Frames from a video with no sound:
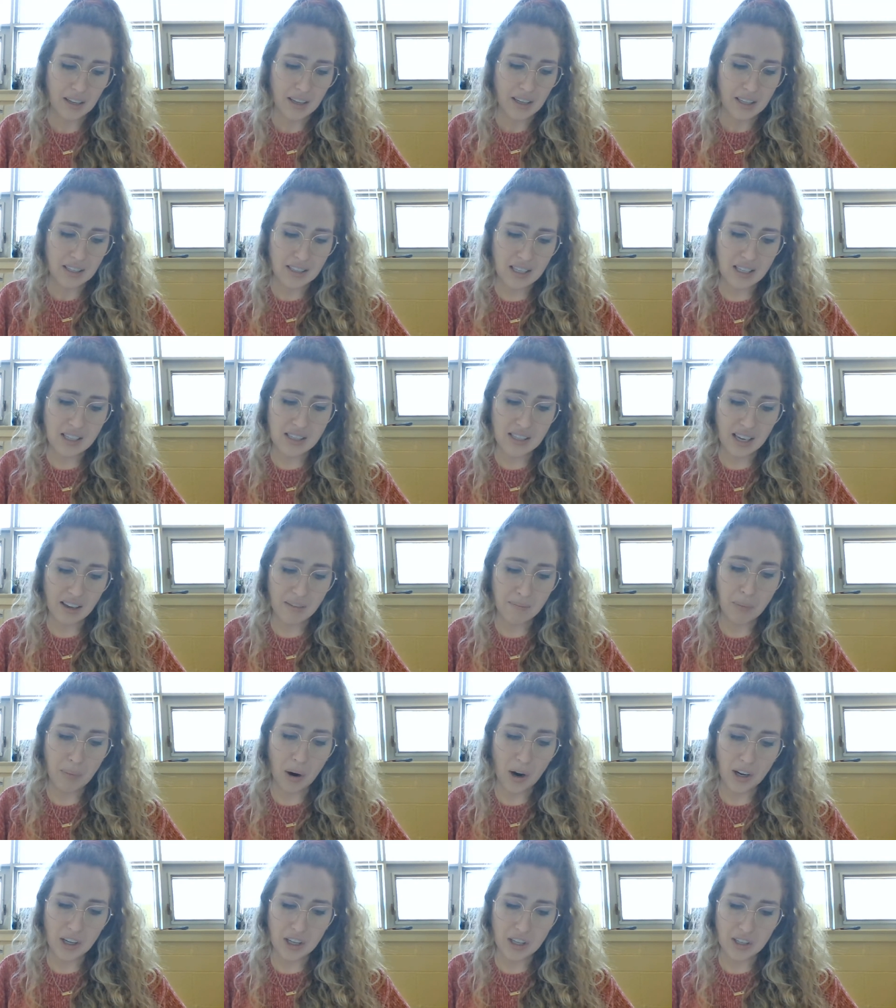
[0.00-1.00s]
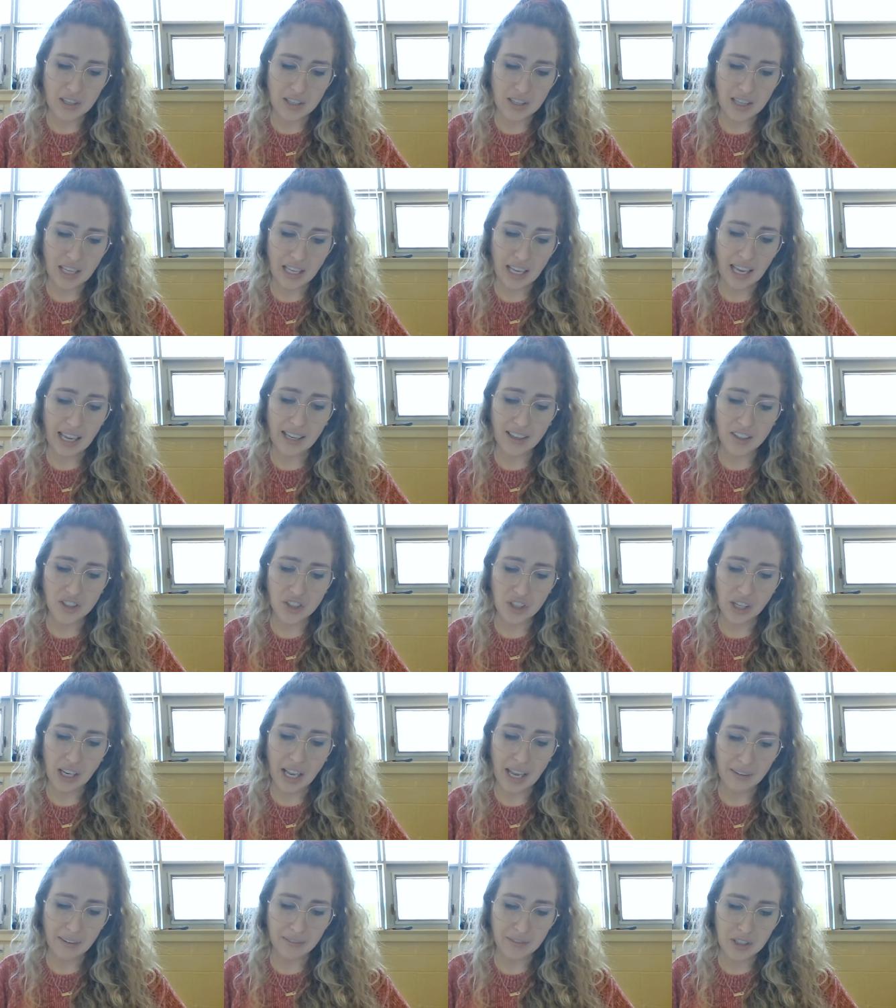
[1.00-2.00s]
Since I bartered the aged
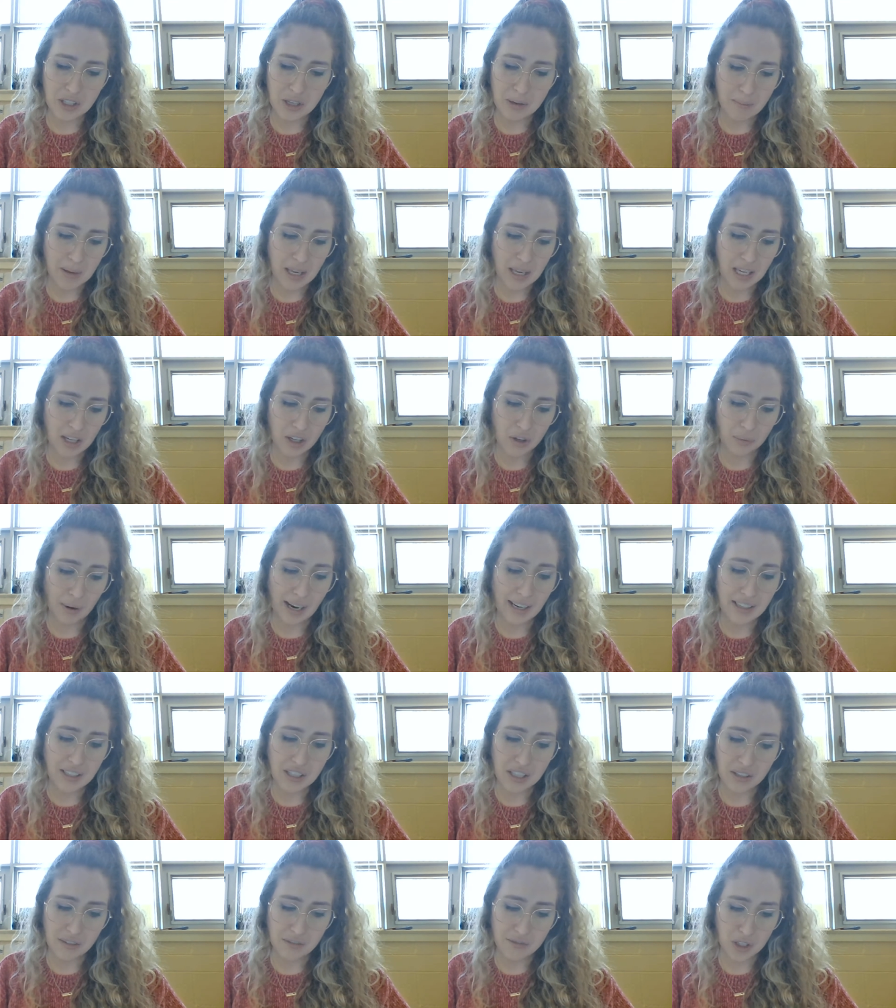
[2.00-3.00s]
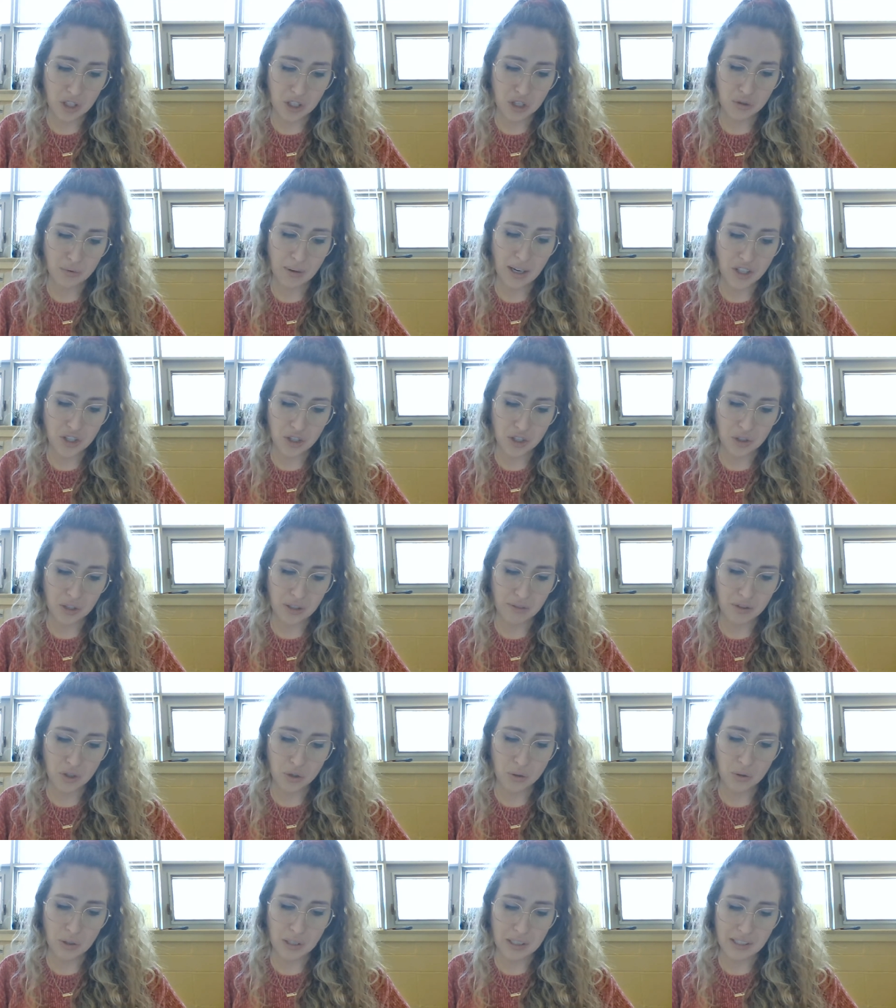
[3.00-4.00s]
life to me granted for treasure of
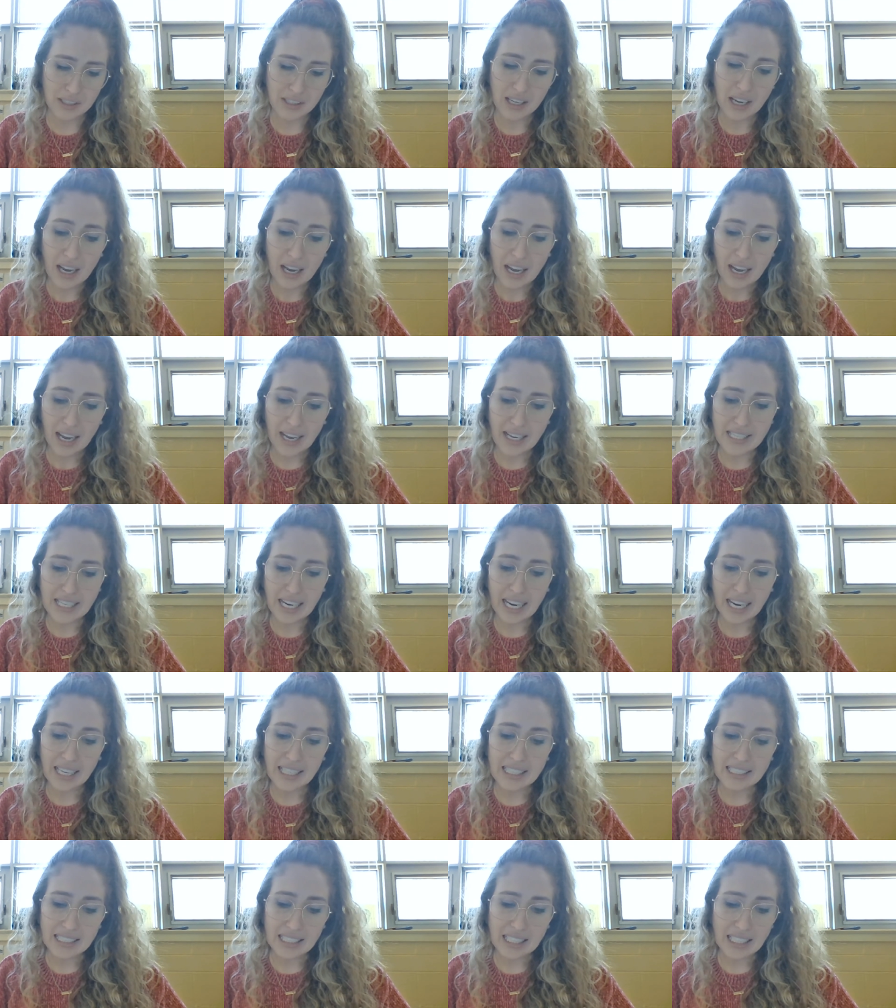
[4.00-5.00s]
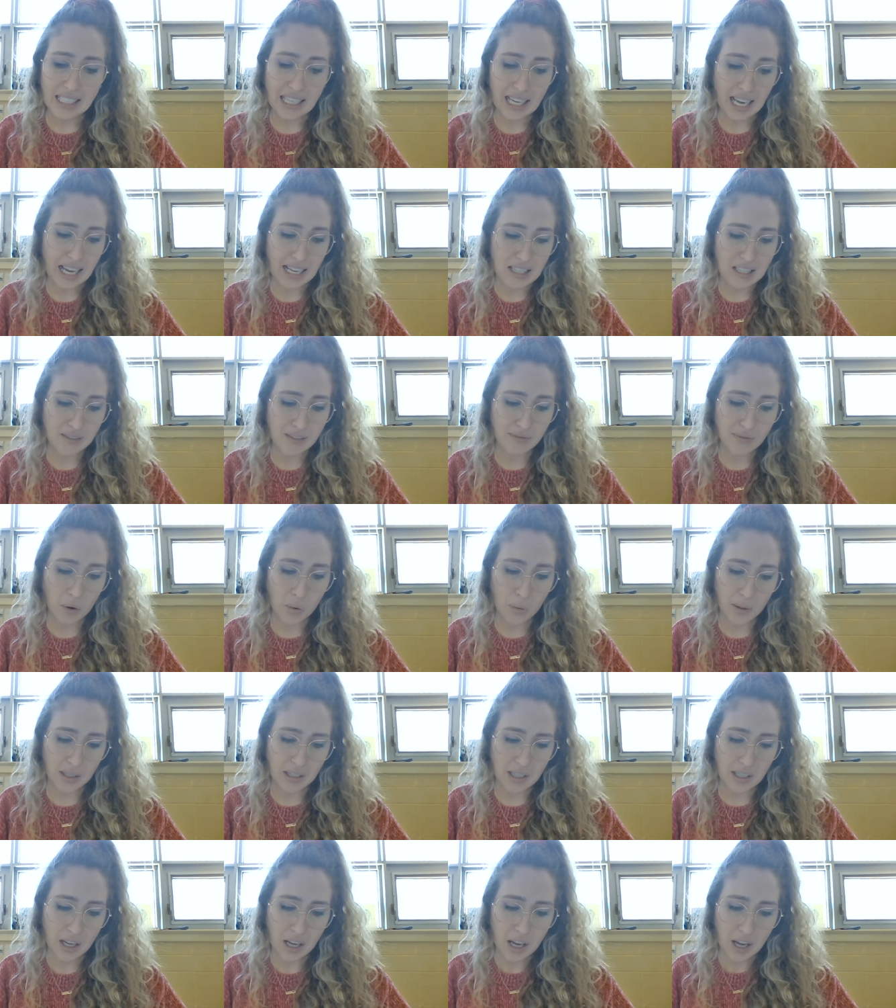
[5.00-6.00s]
jewels, attend ye
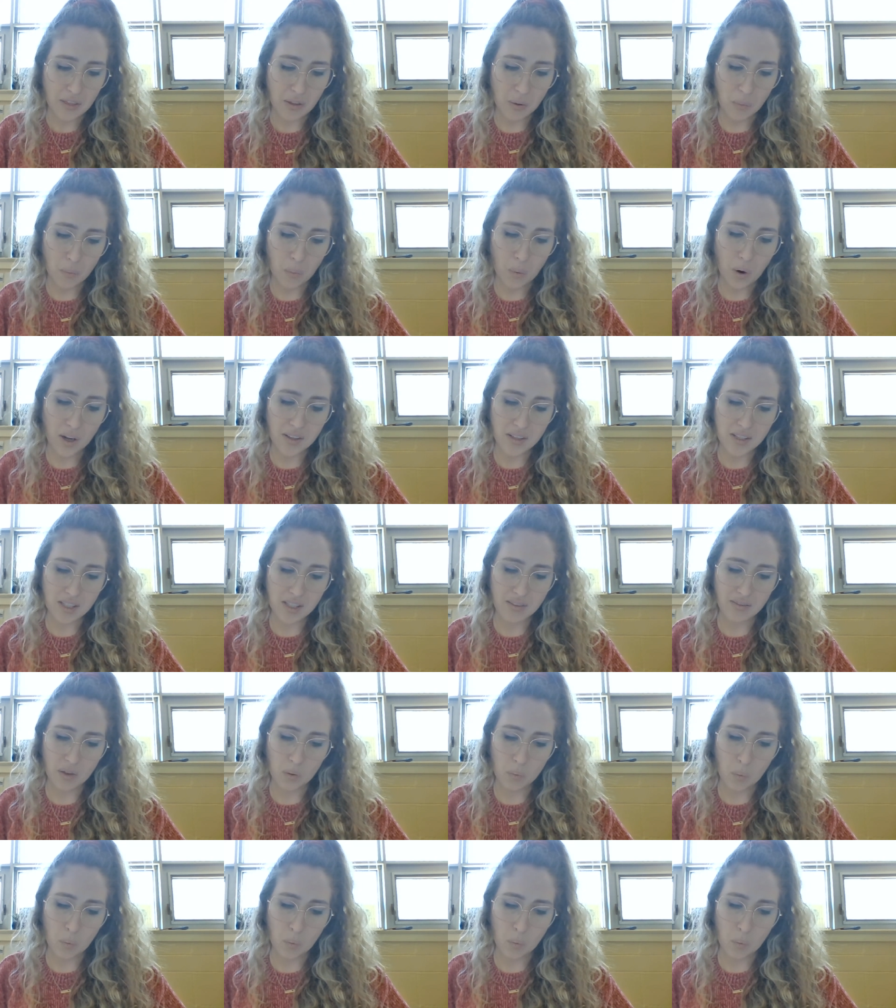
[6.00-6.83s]
henceforward the wants of the